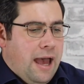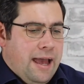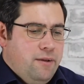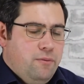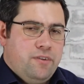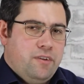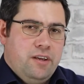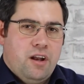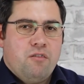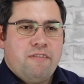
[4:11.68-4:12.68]
And it was
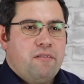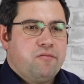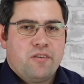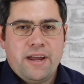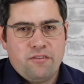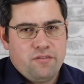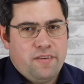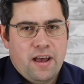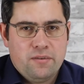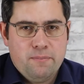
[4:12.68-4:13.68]
around
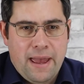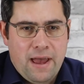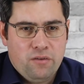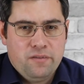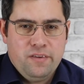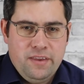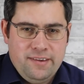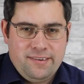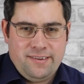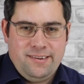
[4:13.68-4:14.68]
£300,000 for
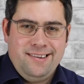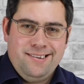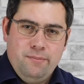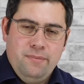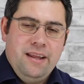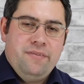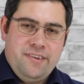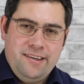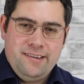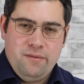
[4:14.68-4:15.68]
this lift
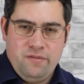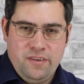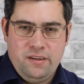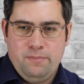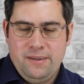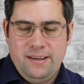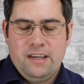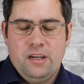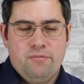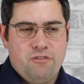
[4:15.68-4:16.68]
system for this
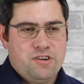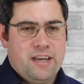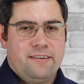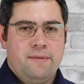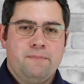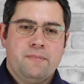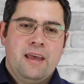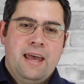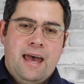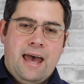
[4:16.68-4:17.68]
particular project.
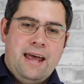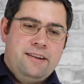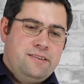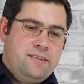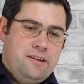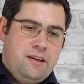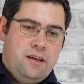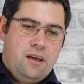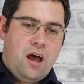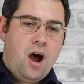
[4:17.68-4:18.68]
And
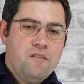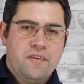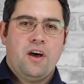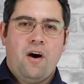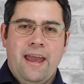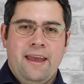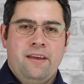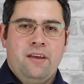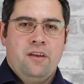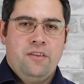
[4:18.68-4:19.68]
overnight,
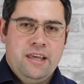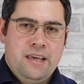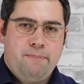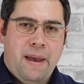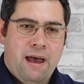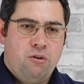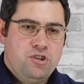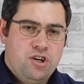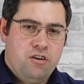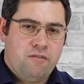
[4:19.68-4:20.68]
the
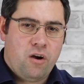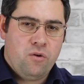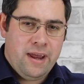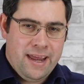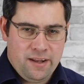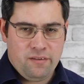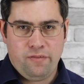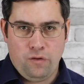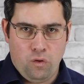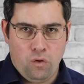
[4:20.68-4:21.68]
pound-euro hit the
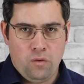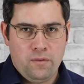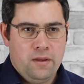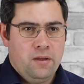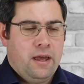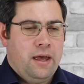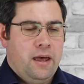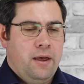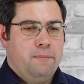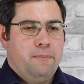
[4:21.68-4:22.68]
floor,
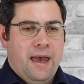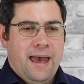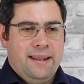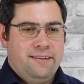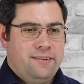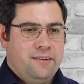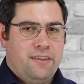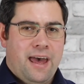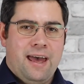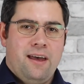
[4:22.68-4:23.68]
and
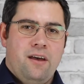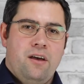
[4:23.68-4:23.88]
that